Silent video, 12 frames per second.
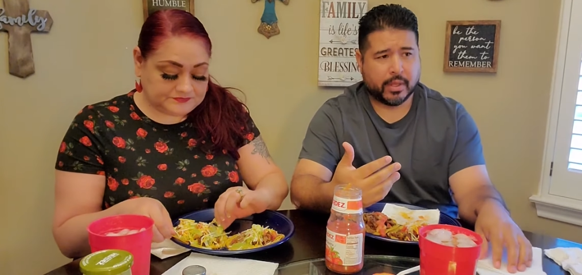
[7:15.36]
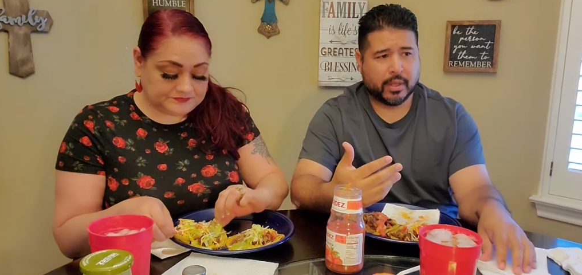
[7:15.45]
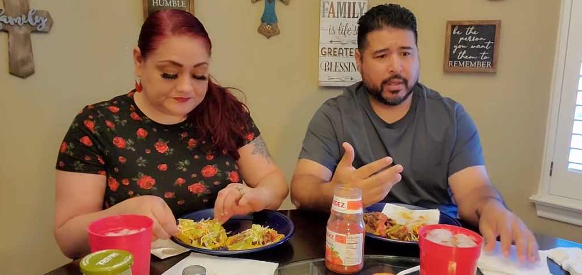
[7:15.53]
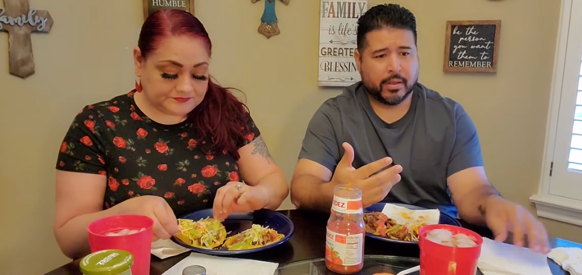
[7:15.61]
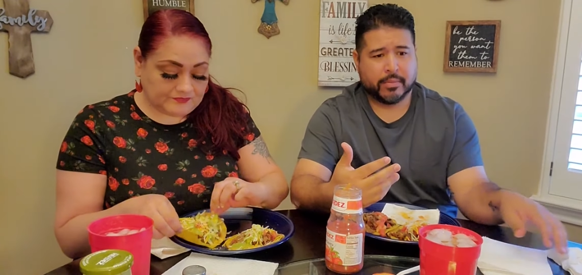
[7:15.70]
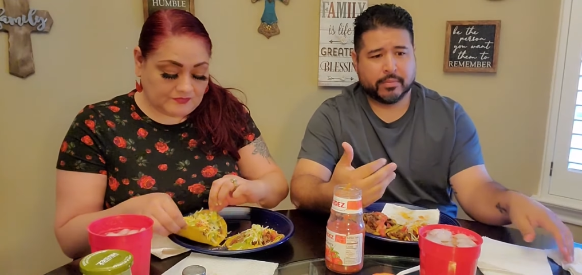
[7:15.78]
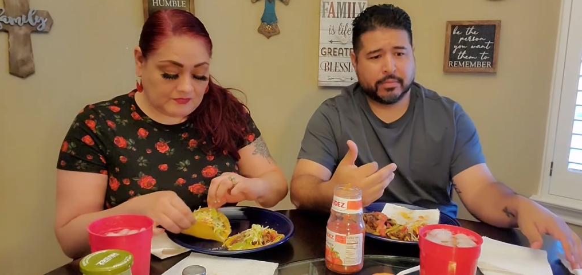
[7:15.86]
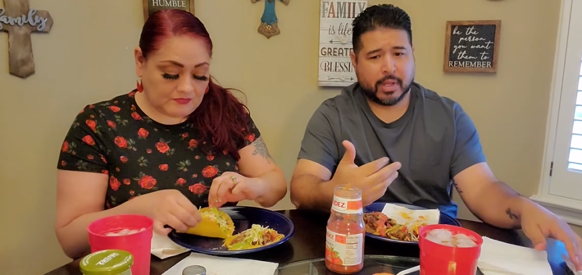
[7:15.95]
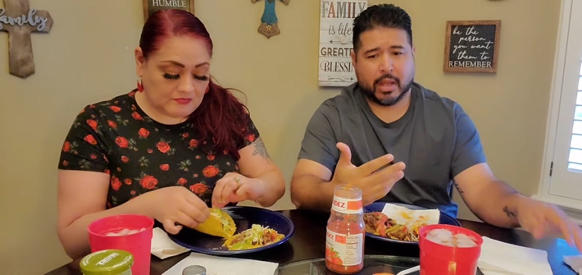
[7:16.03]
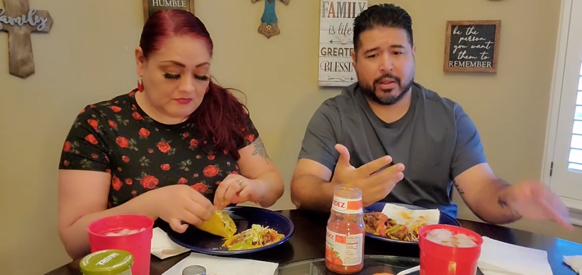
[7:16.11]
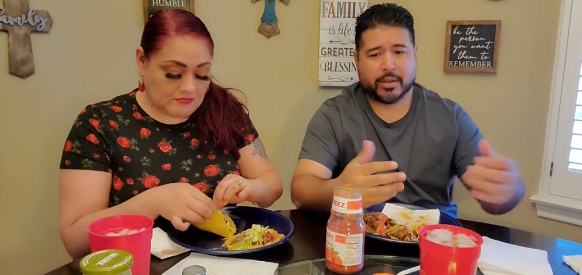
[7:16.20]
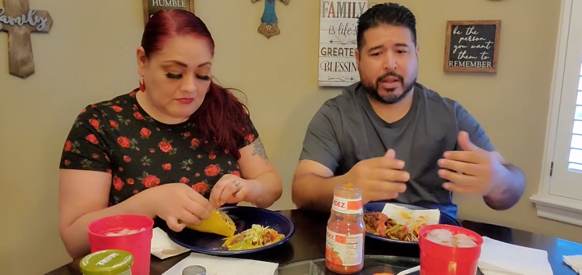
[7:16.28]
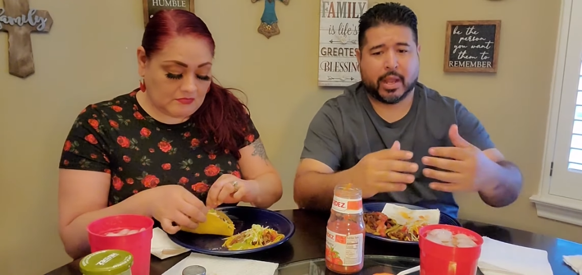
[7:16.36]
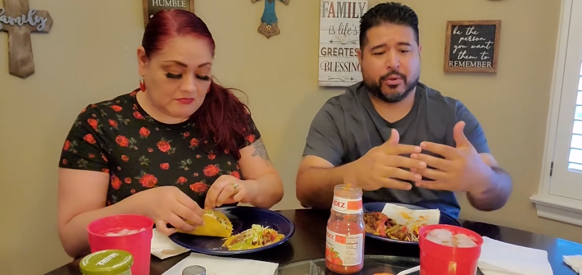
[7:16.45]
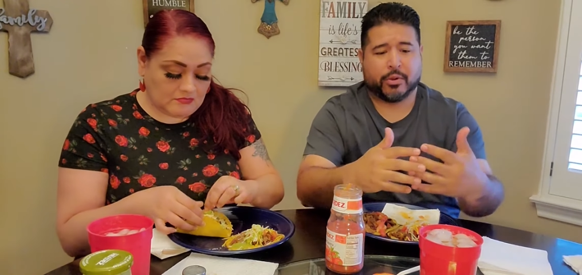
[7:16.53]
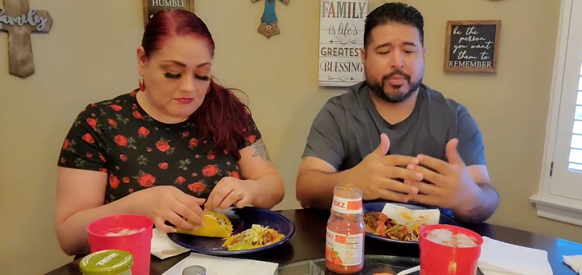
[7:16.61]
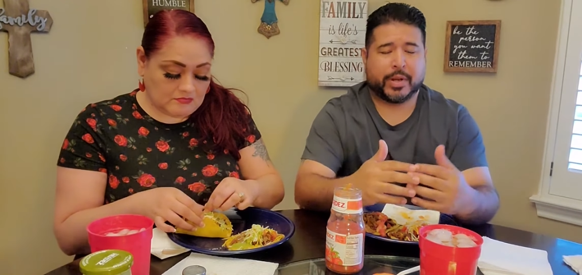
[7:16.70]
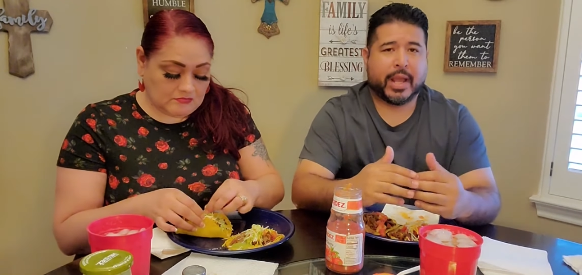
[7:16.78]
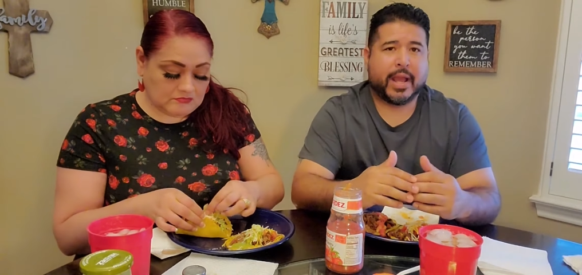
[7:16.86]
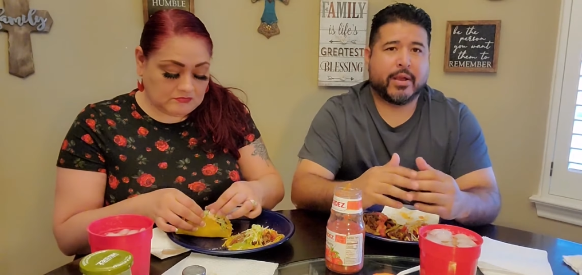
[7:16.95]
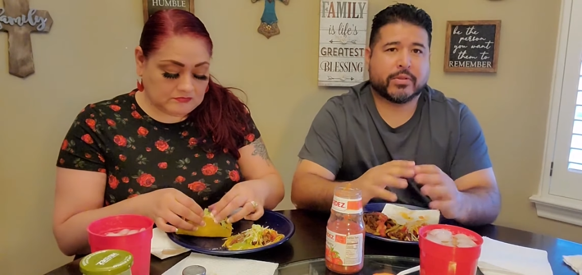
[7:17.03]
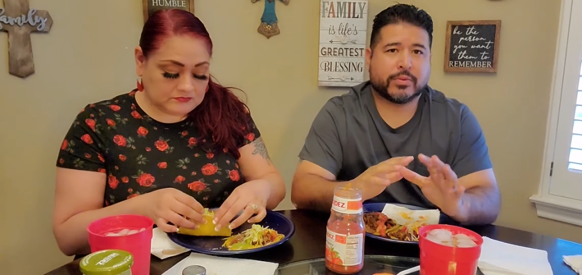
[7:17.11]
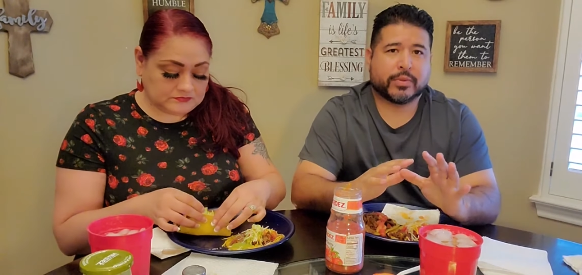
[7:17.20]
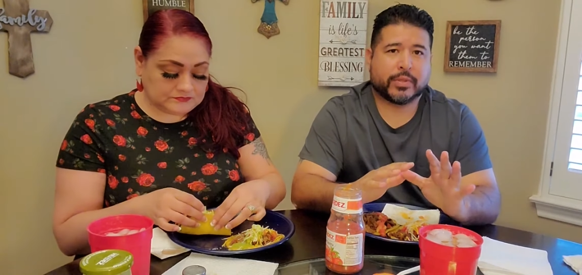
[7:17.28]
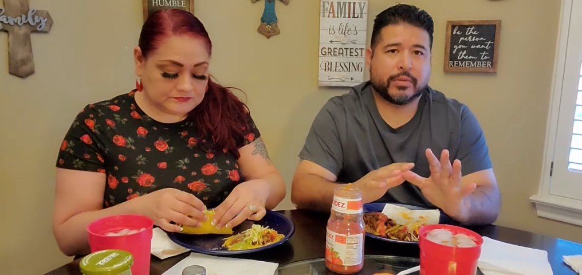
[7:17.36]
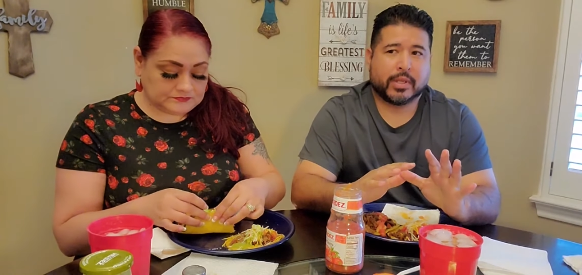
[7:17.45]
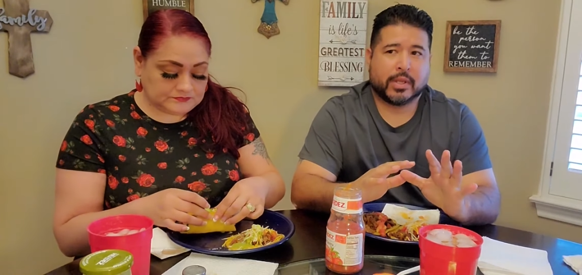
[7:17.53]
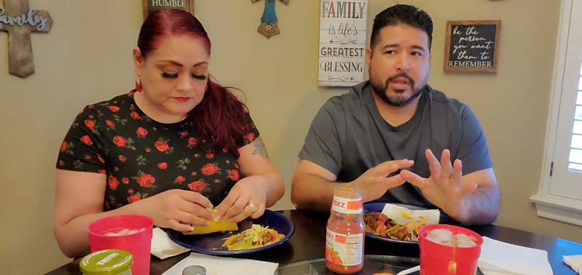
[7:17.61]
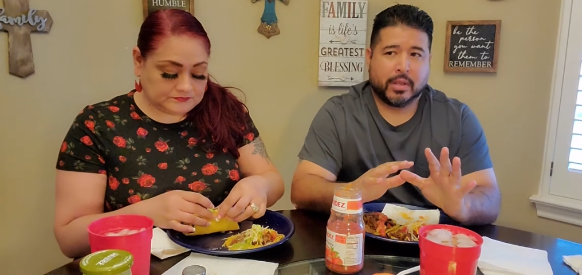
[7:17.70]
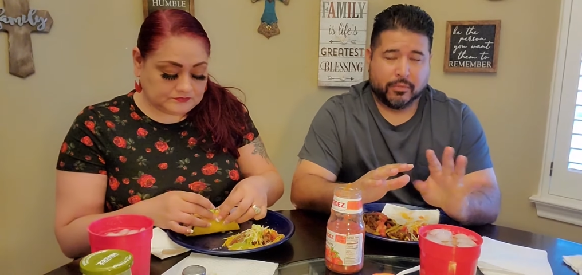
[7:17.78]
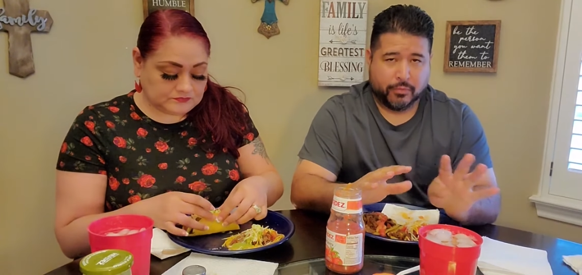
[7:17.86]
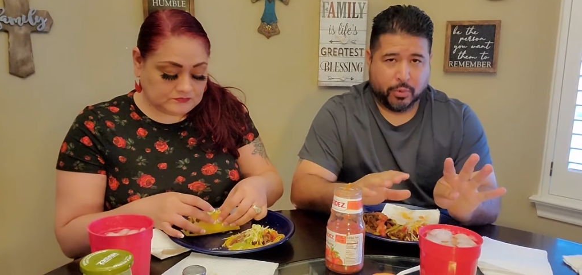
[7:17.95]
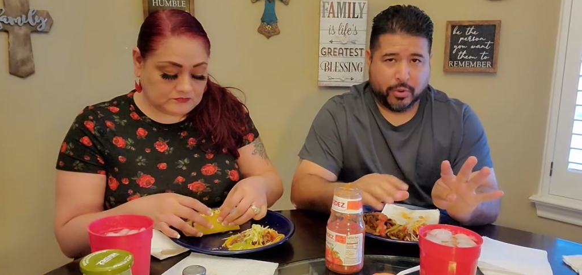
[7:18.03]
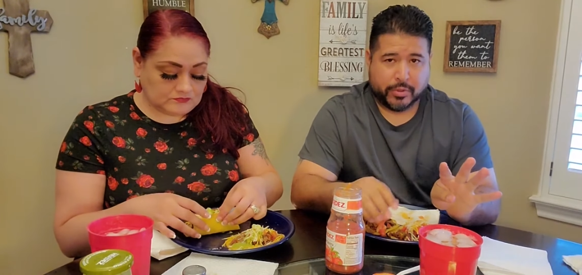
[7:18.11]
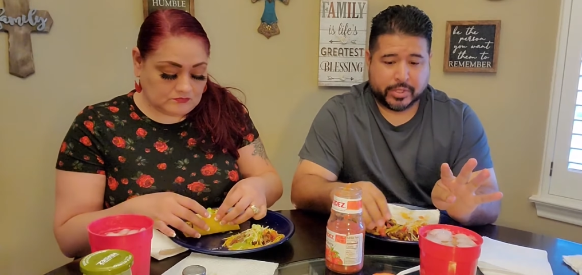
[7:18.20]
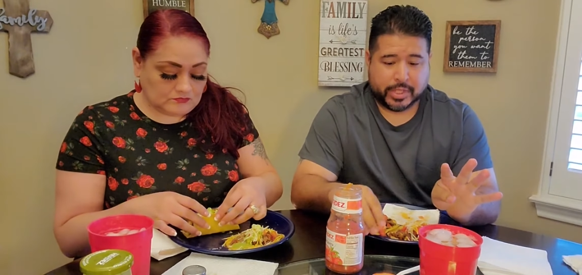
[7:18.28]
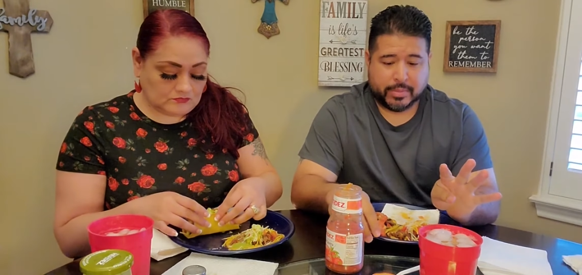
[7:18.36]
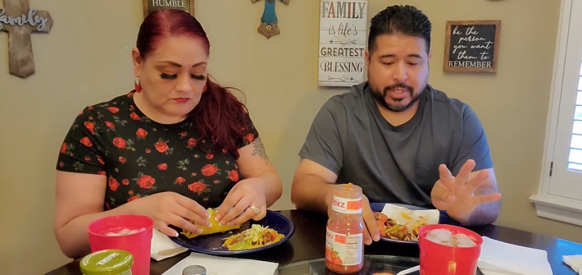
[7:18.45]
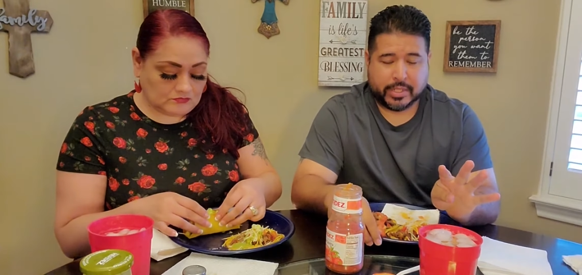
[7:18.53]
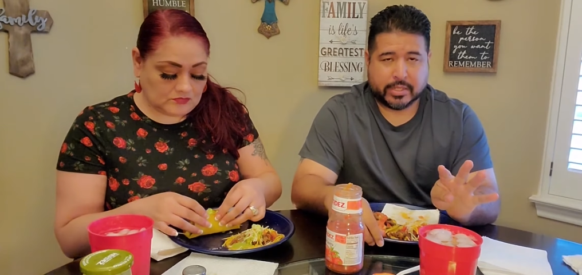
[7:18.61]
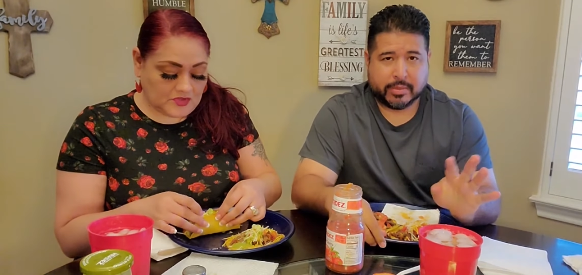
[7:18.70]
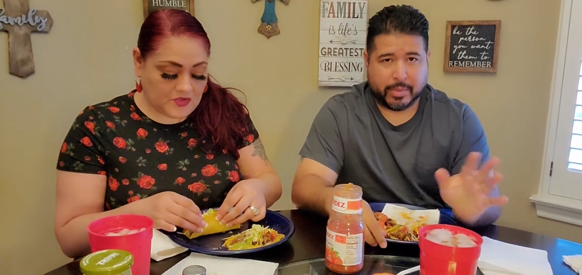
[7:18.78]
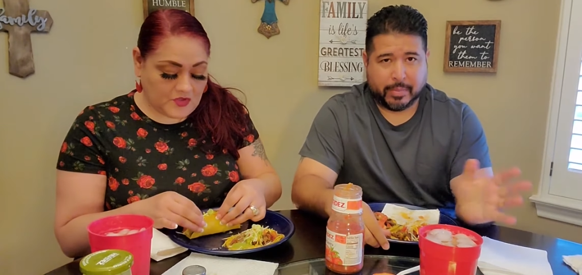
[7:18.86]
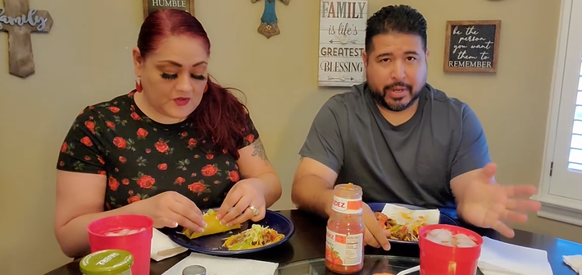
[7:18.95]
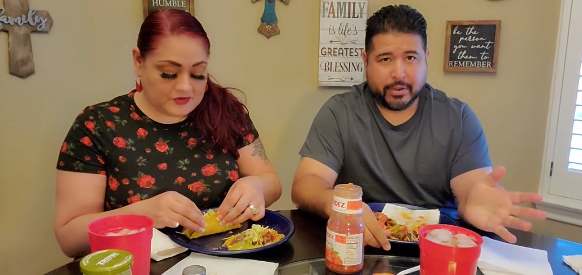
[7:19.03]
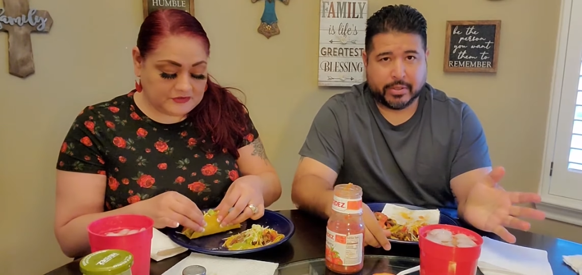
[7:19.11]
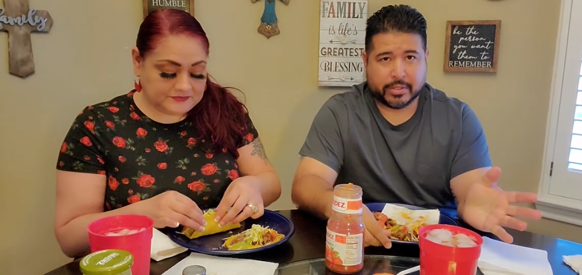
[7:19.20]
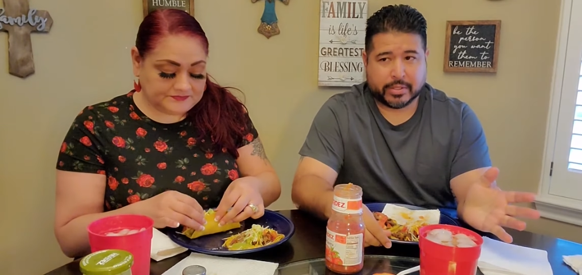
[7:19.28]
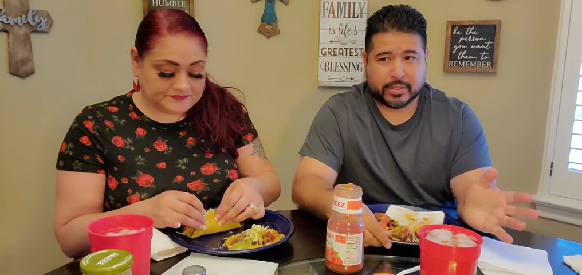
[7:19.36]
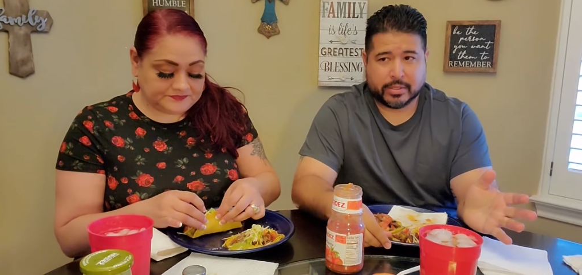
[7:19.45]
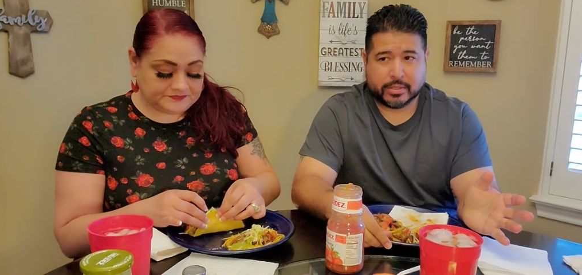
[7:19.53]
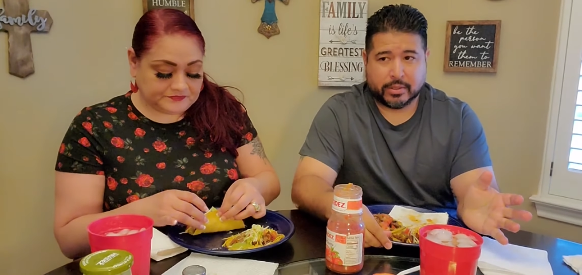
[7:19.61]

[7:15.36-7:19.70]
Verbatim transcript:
Speaker 1: um, I, I, grew up in a house with four other siblings and my parents.